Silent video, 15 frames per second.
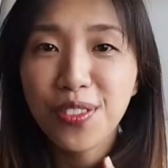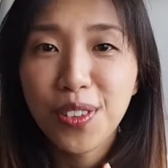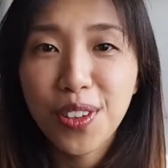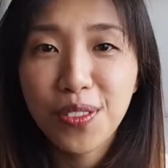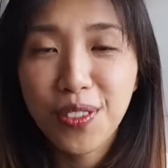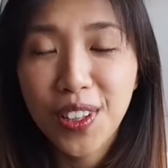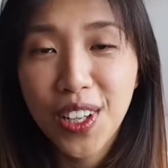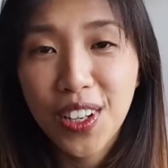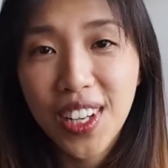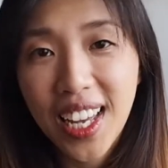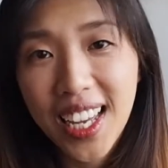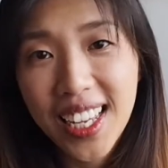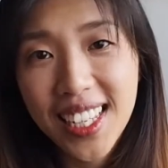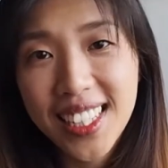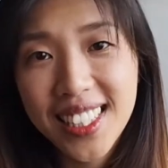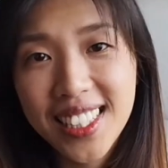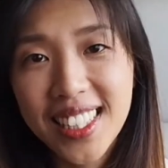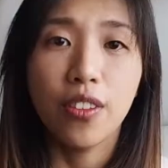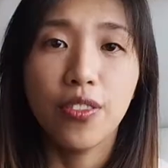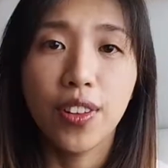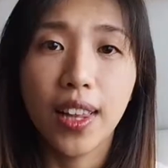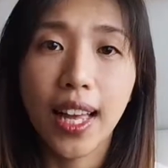it for the video, guys.
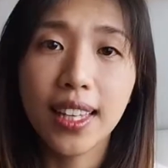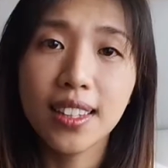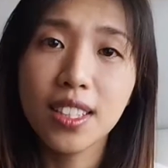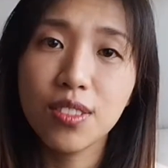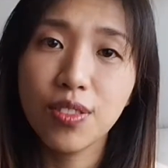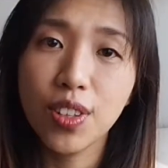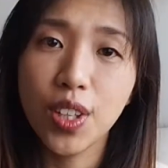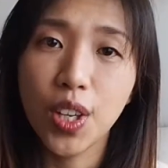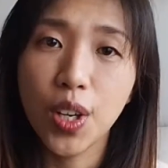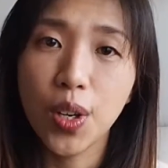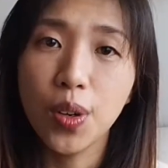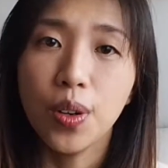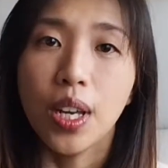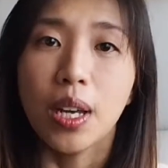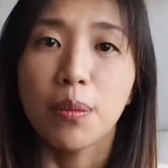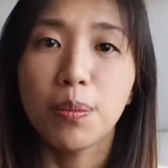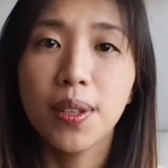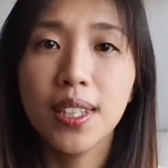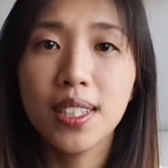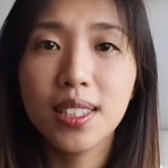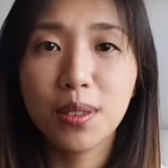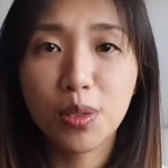If you like this video,
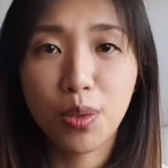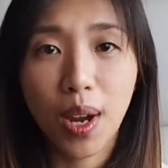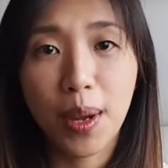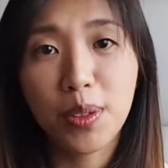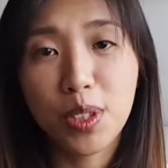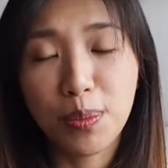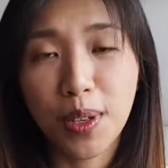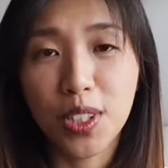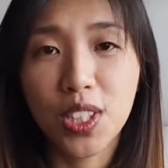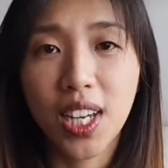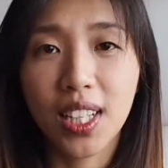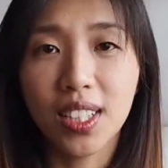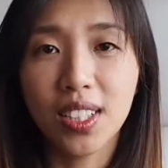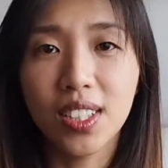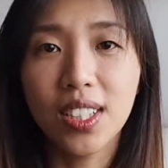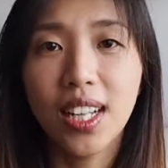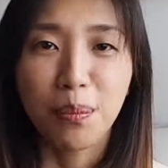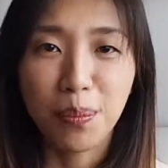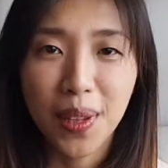please subscribe to my channel.